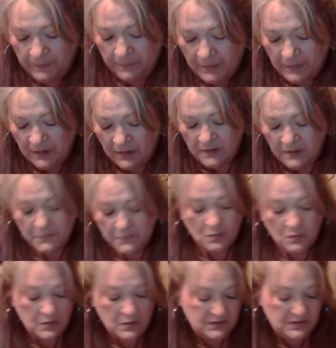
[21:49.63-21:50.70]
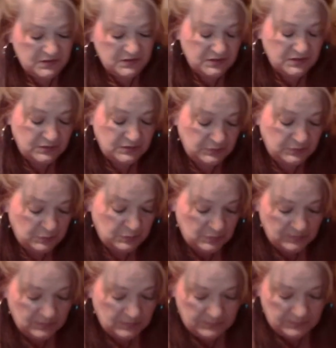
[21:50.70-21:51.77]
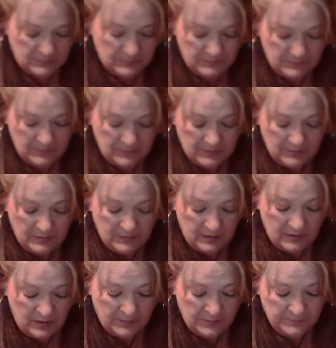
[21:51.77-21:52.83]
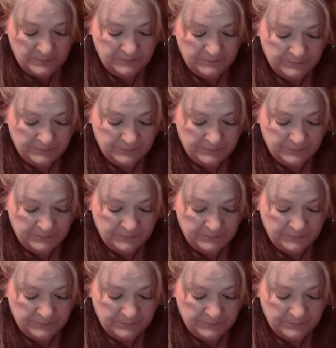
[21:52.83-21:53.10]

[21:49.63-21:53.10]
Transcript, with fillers: I am going to, um,